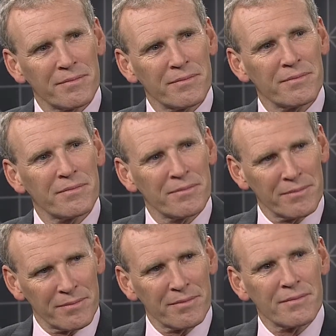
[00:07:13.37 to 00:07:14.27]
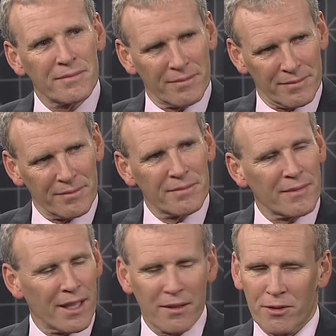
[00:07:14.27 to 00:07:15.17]
you can't attack
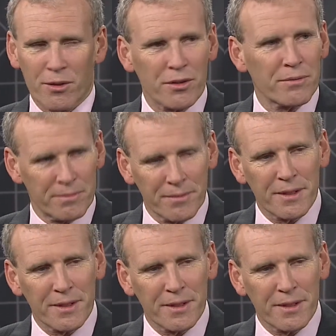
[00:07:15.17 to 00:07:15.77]
36 all at once. You